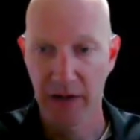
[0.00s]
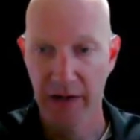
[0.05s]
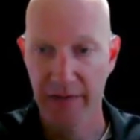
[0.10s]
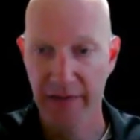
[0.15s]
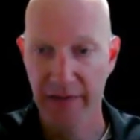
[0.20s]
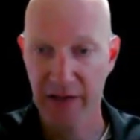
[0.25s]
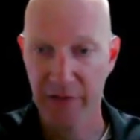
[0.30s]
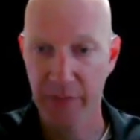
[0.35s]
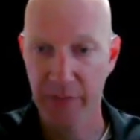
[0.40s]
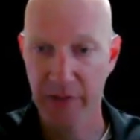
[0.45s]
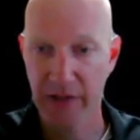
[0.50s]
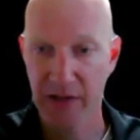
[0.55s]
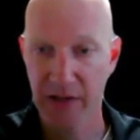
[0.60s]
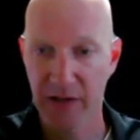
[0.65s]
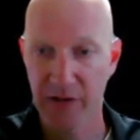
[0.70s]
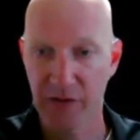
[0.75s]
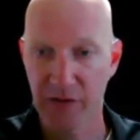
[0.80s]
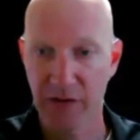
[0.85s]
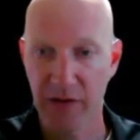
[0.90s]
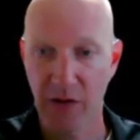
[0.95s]
And that's
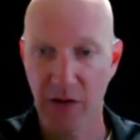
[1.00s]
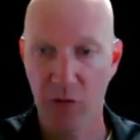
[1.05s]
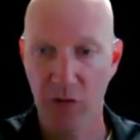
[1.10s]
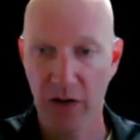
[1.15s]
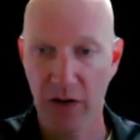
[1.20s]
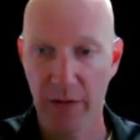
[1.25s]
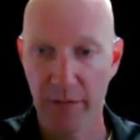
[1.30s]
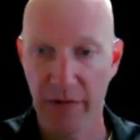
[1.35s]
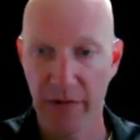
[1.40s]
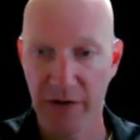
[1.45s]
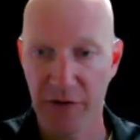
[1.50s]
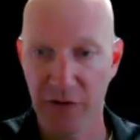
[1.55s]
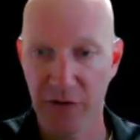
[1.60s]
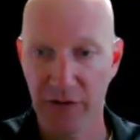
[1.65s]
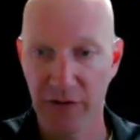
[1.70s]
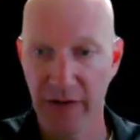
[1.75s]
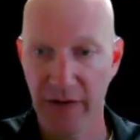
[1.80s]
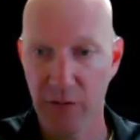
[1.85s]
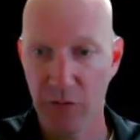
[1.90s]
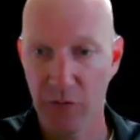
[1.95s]
because they want to make
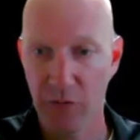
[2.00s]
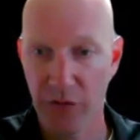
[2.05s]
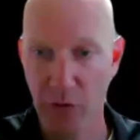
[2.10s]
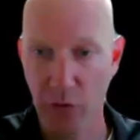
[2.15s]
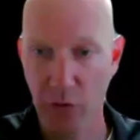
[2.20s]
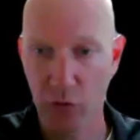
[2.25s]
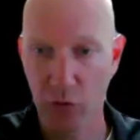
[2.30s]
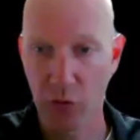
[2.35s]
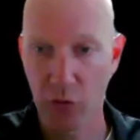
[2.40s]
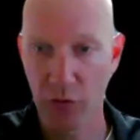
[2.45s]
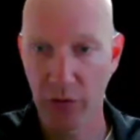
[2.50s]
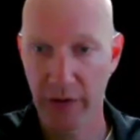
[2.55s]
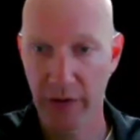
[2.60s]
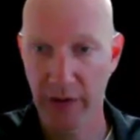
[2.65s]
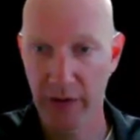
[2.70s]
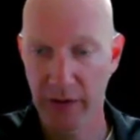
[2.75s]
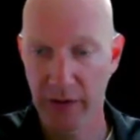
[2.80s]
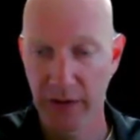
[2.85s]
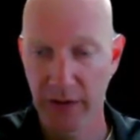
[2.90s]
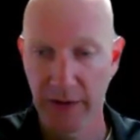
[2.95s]
sure that the
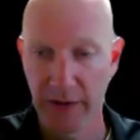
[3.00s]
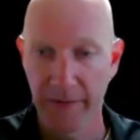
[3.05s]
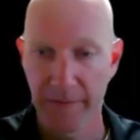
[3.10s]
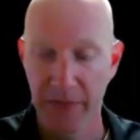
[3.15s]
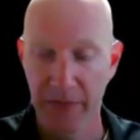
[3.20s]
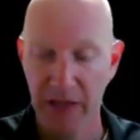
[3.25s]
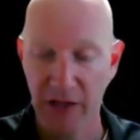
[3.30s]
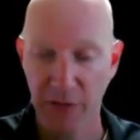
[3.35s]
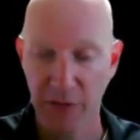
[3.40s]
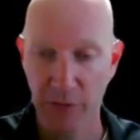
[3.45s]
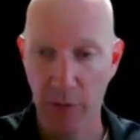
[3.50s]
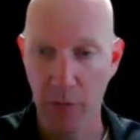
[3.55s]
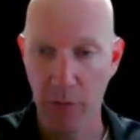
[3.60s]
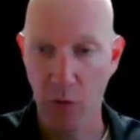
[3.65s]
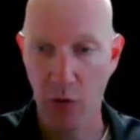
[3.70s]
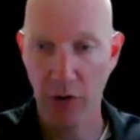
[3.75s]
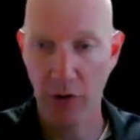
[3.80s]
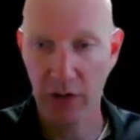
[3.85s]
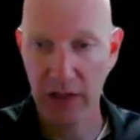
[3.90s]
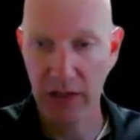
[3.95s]
ruling is
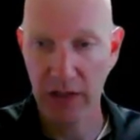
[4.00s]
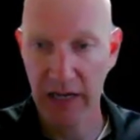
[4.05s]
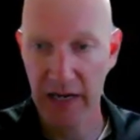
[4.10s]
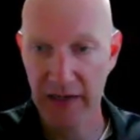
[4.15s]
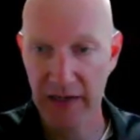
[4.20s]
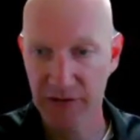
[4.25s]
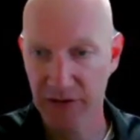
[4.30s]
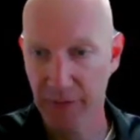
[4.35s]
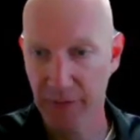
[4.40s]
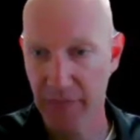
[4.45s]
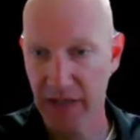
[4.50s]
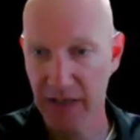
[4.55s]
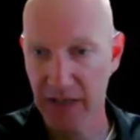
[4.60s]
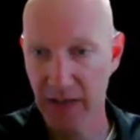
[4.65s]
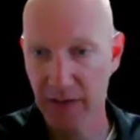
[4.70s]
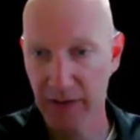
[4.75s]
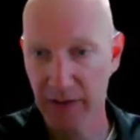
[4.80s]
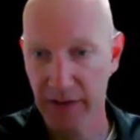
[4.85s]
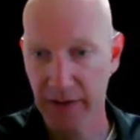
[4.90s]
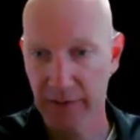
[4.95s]
memorialized
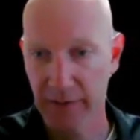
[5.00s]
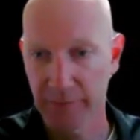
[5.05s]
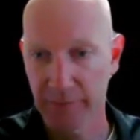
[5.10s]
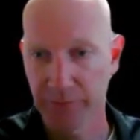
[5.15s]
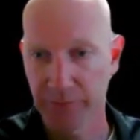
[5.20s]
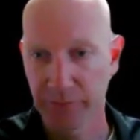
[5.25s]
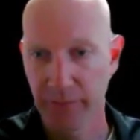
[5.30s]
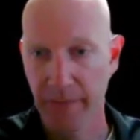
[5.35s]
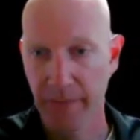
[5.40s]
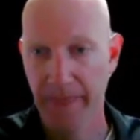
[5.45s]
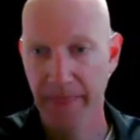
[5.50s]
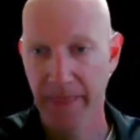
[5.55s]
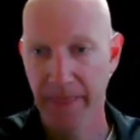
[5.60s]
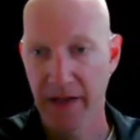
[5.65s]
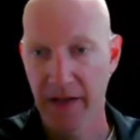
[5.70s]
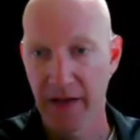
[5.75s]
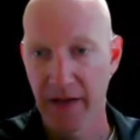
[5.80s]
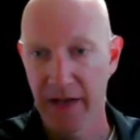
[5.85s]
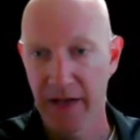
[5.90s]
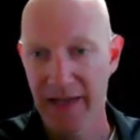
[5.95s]
immediately.
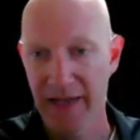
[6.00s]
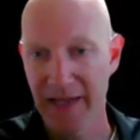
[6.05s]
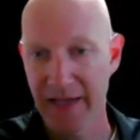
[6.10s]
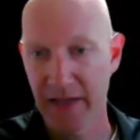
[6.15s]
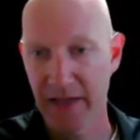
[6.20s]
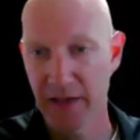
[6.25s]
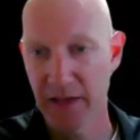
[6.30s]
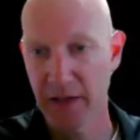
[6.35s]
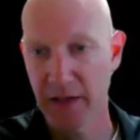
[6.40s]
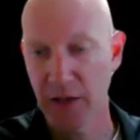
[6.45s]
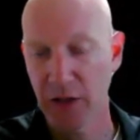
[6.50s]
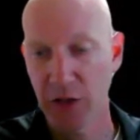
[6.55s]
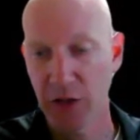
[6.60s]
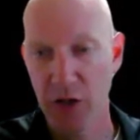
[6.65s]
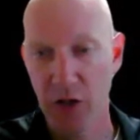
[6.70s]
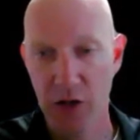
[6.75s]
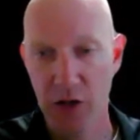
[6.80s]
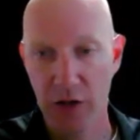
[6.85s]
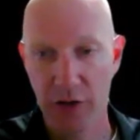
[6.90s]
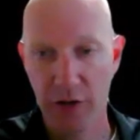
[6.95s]
In
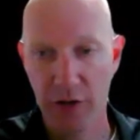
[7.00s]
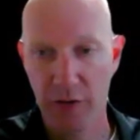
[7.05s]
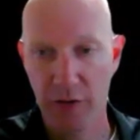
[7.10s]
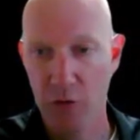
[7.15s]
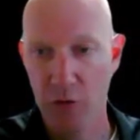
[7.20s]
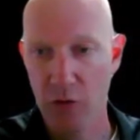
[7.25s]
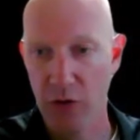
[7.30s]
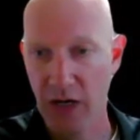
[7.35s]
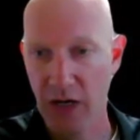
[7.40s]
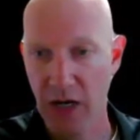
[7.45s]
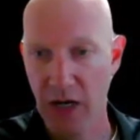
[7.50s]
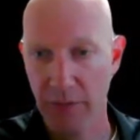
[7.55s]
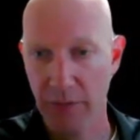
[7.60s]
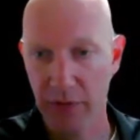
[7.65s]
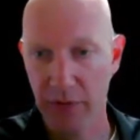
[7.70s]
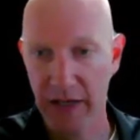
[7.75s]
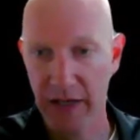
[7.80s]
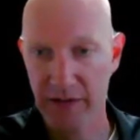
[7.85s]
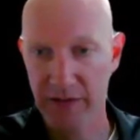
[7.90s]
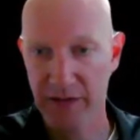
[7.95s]
longer, more
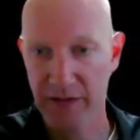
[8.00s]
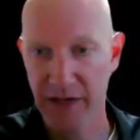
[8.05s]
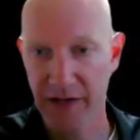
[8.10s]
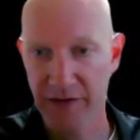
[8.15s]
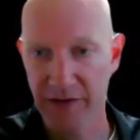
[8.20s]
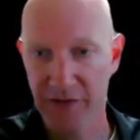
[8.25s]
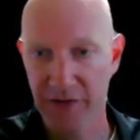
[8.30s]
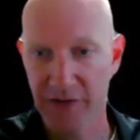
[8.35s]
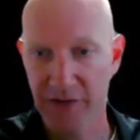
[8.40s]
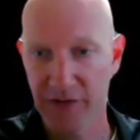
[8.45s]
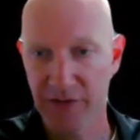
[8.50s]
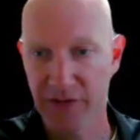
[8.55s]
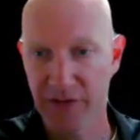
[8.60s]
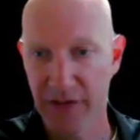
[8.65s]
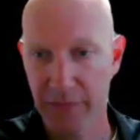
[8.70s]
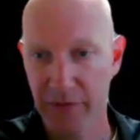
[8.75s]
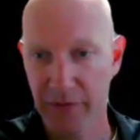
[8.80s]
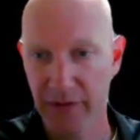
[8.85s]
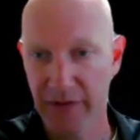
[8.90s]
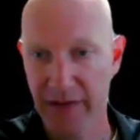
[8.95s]
complex cases,
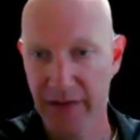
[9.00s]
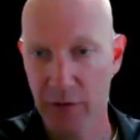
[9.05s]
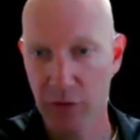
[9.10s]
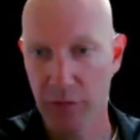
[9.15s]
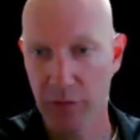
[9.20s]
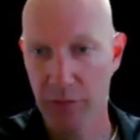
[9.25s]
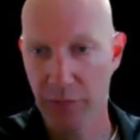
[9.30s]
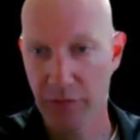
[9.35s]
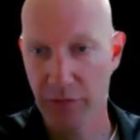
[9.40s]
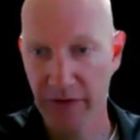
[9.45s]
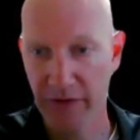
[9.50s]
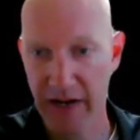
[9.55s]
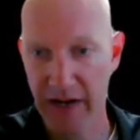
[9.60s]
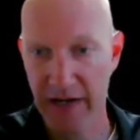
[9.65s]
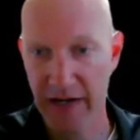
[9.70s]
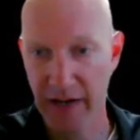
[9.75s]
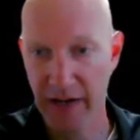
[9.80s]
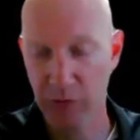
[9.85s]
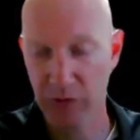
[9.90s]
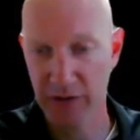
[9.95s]
typically they will
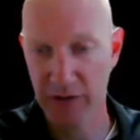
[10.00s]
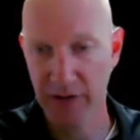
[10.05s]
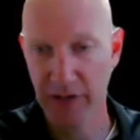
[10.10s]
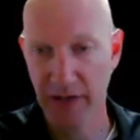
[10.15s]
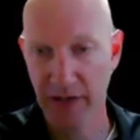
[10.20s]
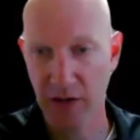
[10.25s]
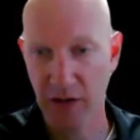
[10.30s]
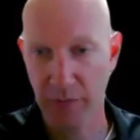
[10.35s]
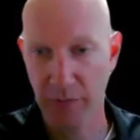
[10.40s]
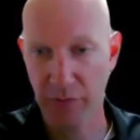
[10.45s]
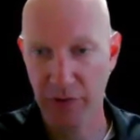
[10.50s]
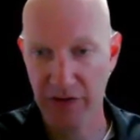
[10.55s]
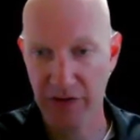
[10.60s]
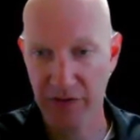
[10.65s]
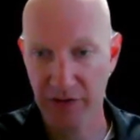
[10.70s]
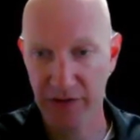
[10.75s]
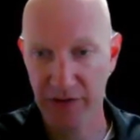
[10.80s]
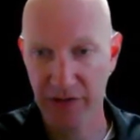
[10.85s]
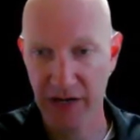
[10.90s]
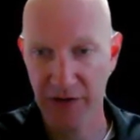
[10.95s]
provide what they call a
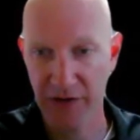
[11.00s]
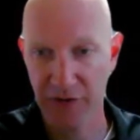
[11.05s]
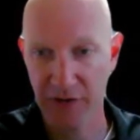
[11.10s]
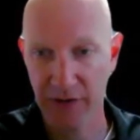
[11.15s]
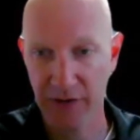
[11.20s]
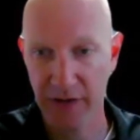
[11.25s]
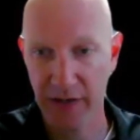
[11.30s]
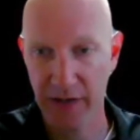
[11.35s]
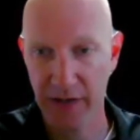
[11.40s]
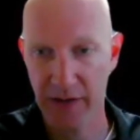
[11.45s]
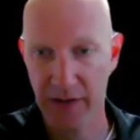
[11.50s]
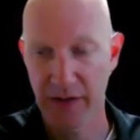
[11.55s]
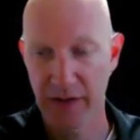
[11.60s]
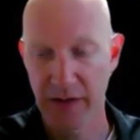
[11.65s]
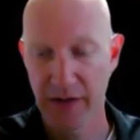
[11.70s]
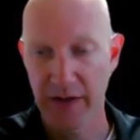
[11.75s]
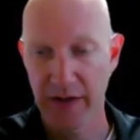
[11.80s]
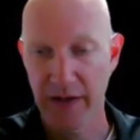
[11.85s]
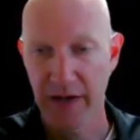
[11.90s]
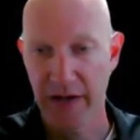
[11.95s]
presentation date.
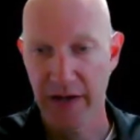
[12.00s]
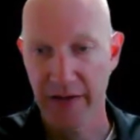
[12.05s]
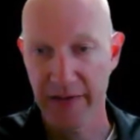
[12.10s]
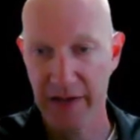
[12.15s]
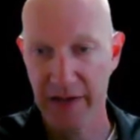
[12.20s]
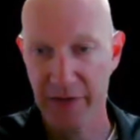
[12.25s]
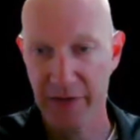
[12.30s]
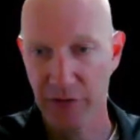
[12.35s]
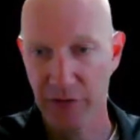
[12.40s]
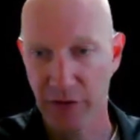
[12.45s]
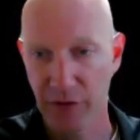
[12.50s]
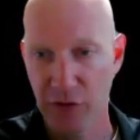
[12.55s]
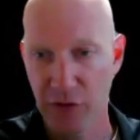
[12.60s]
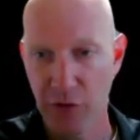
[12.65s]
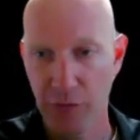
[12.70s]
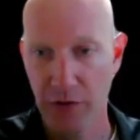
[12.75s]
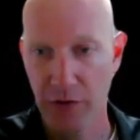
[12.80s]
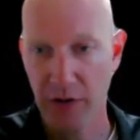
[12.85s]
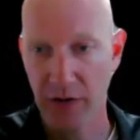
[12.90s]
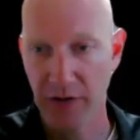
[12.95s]
And that's for the two
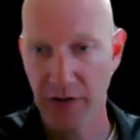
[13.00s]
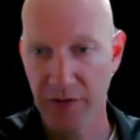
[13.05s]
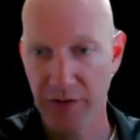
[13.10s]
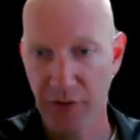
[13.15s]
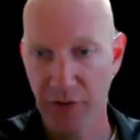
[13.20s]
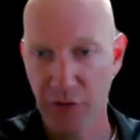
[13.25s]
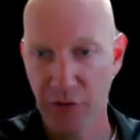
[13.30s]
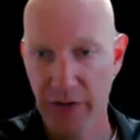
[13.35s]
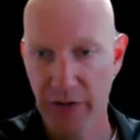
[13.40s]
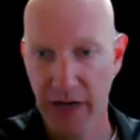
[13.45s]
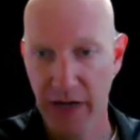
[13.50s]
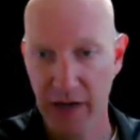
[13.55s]
parties or two